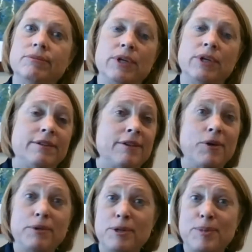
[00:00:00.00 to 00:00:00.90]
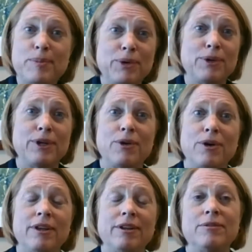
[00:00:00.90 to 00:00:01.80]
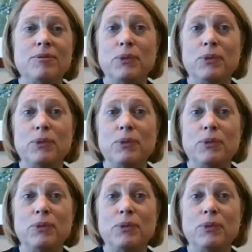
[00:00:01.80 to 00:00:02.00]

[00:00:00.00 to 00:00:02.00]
we don't need to be building on